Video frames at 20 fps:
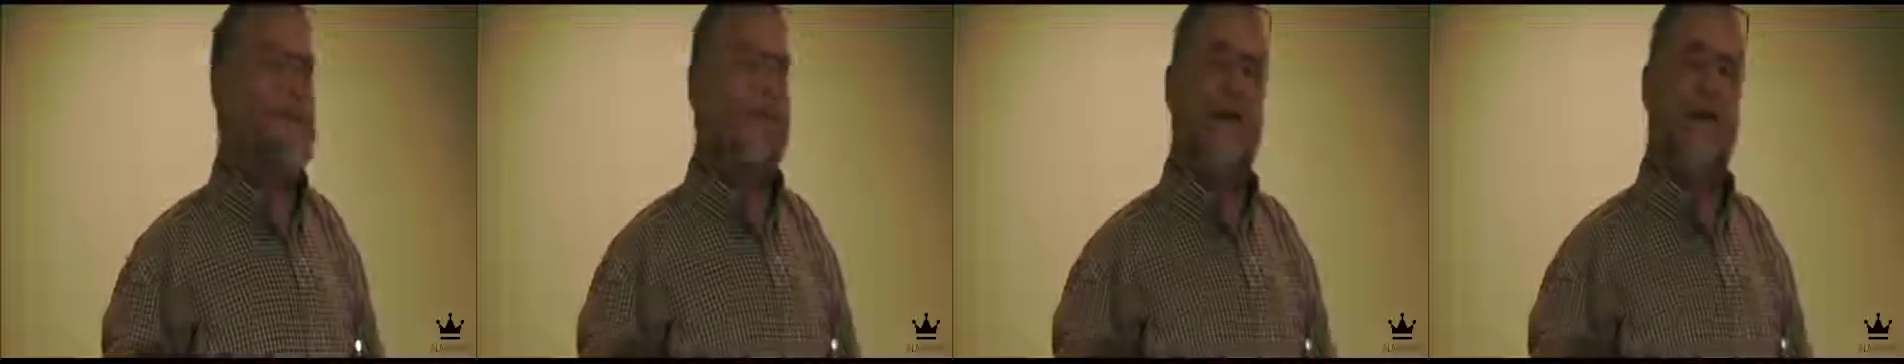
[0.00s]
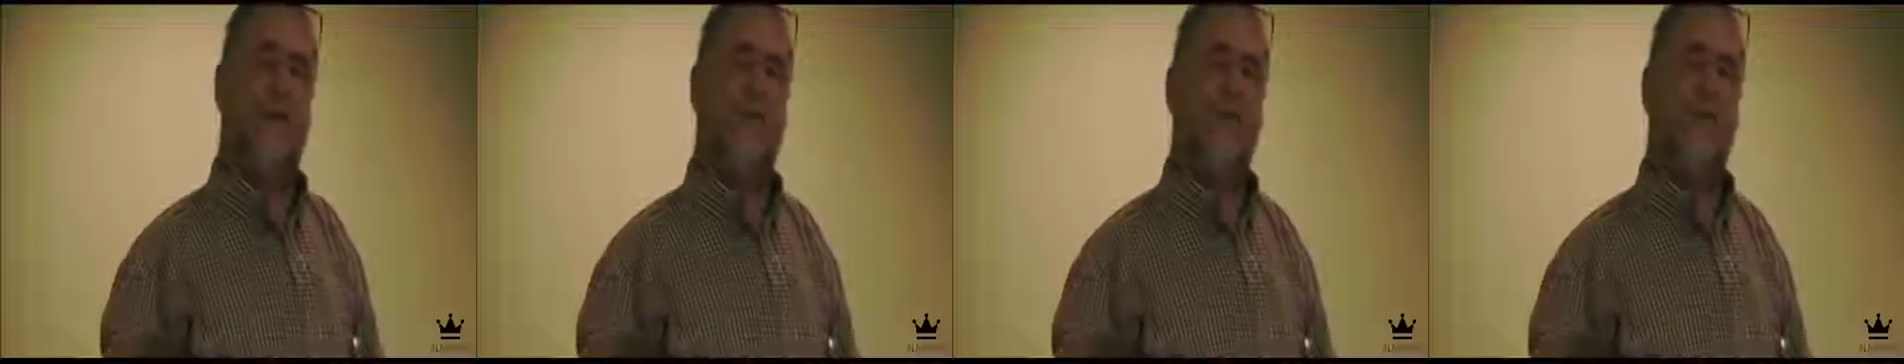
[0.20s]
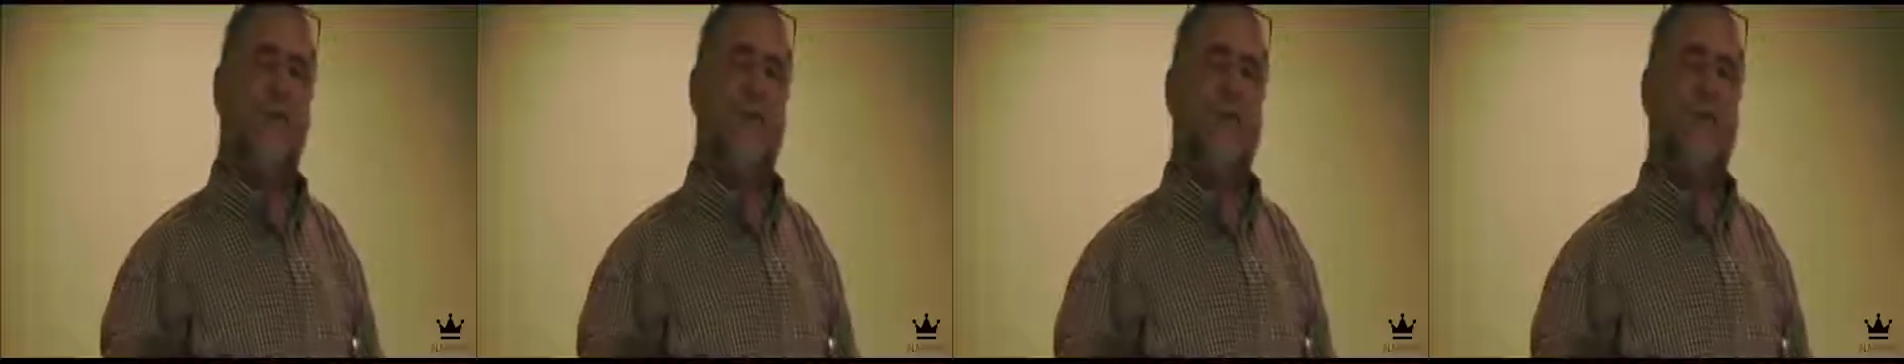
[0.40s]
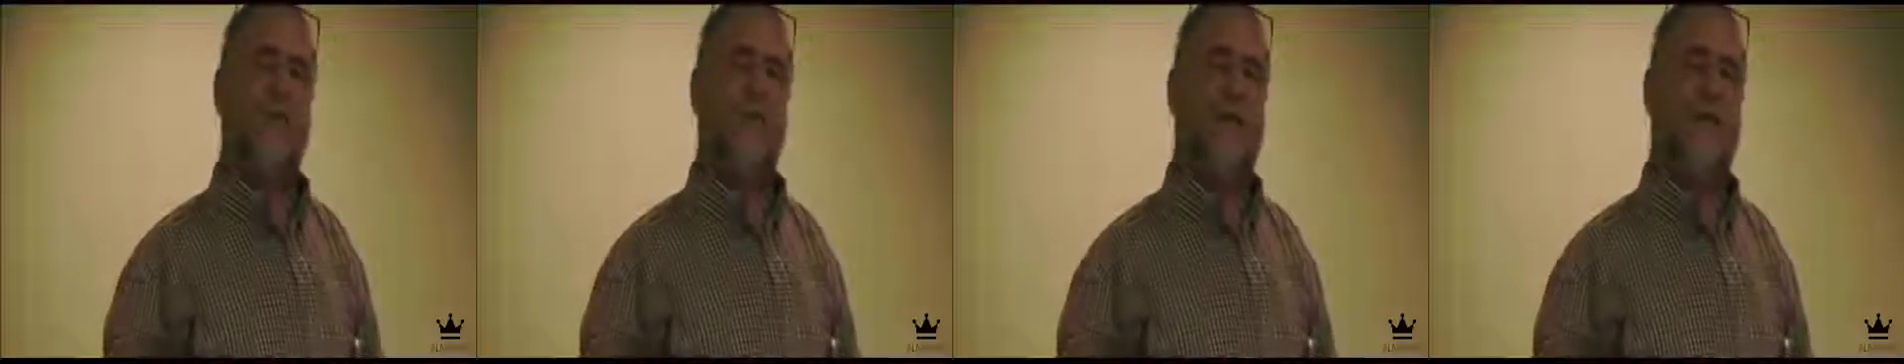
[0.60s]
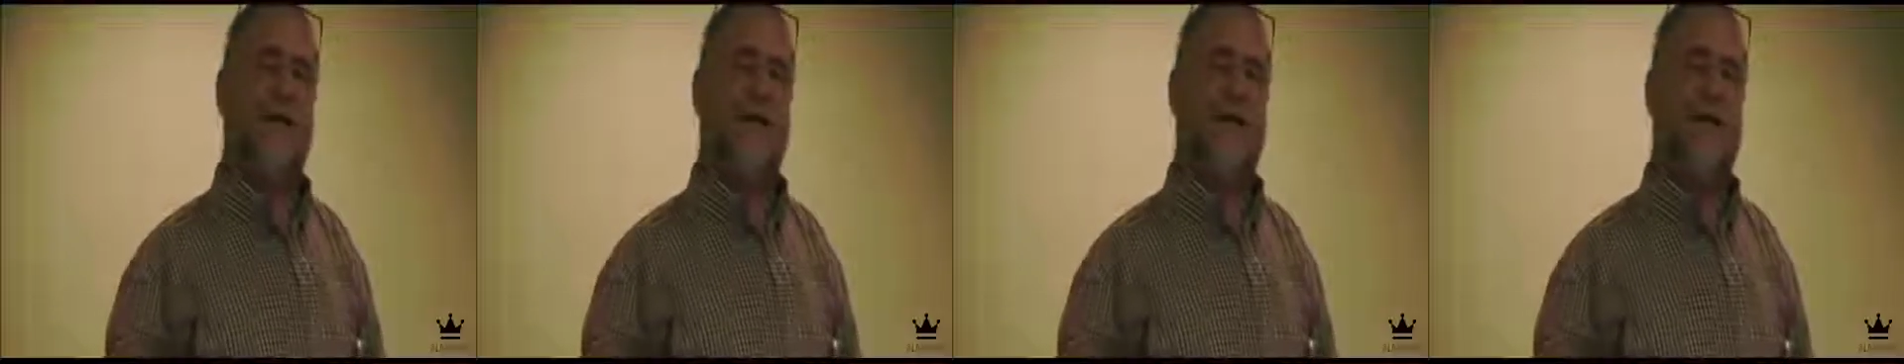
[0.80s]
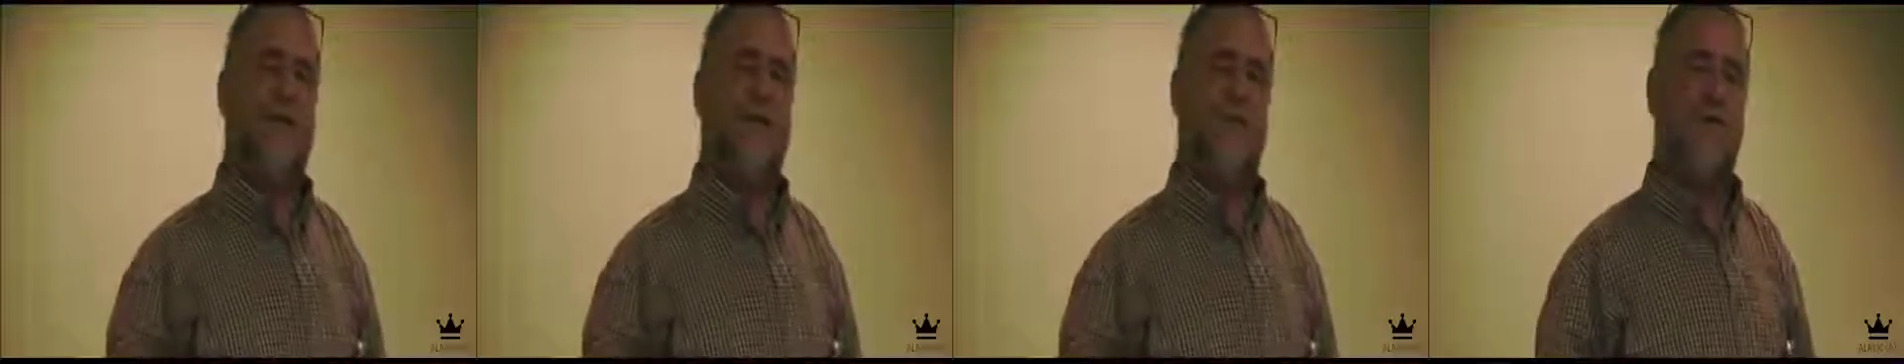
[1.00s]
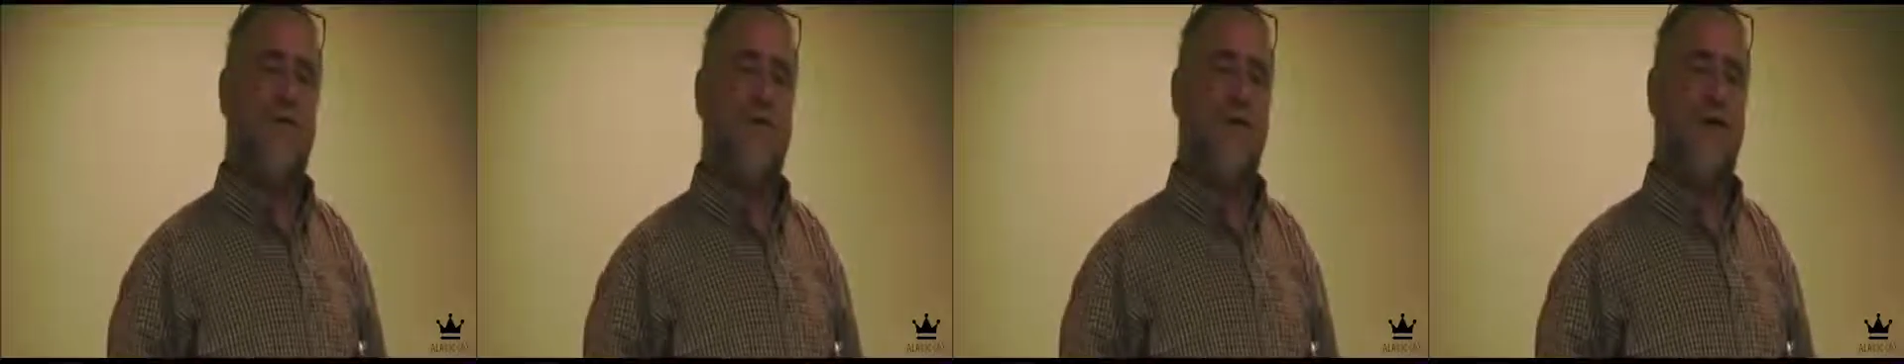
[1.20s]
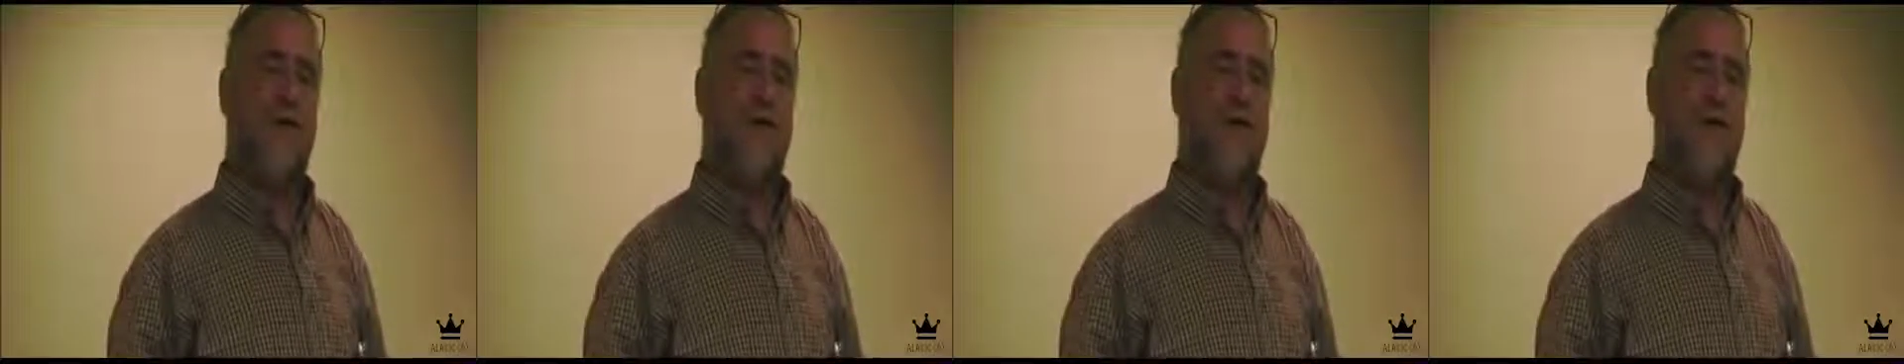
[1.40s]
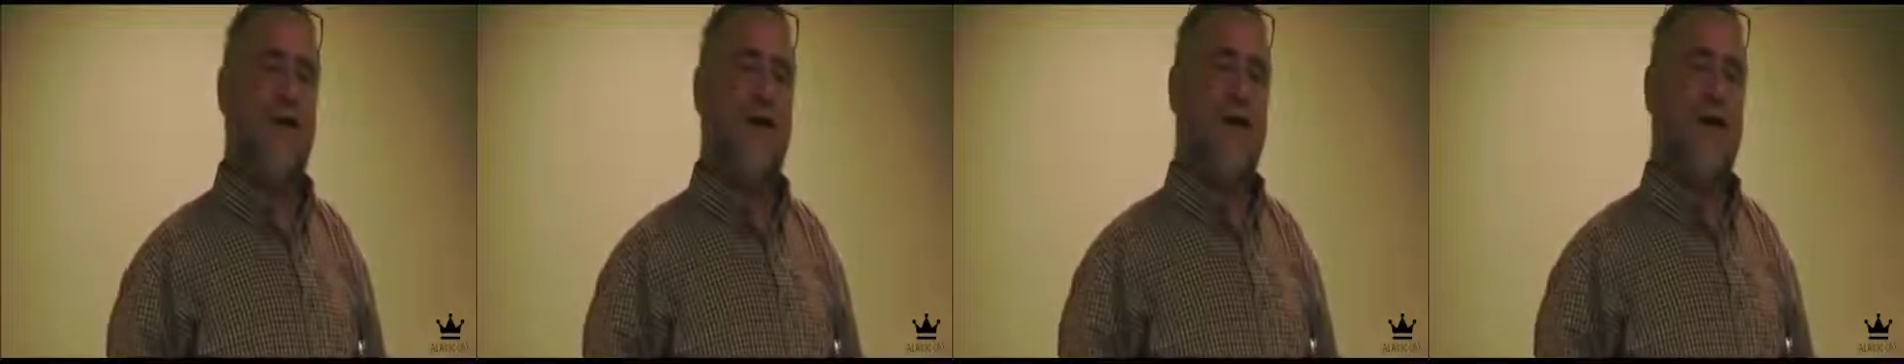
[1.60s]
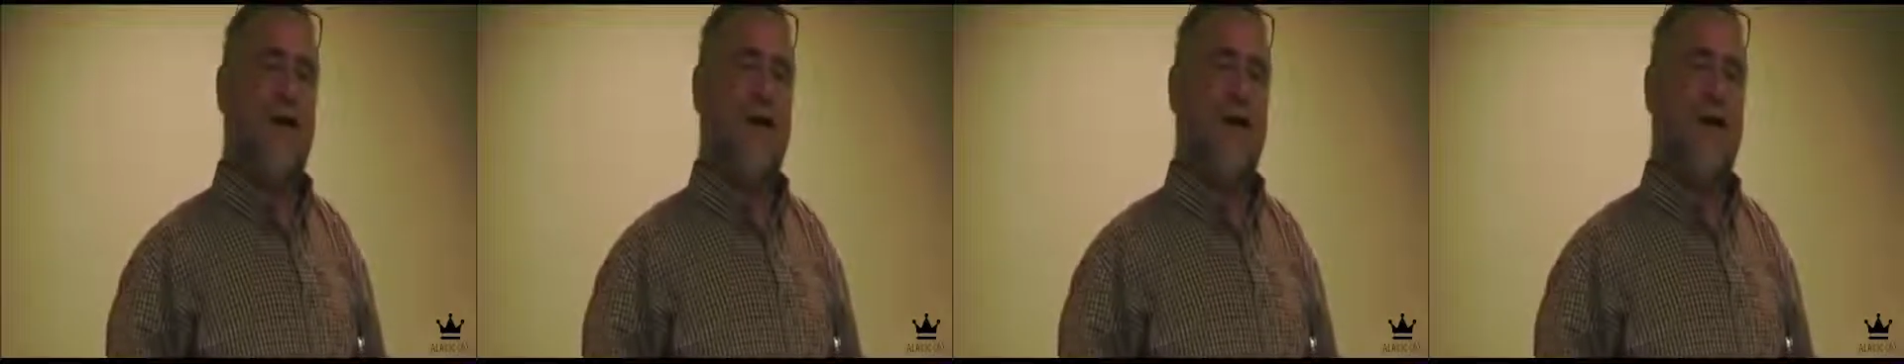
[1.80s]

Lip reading: It's kind of what I do in a way.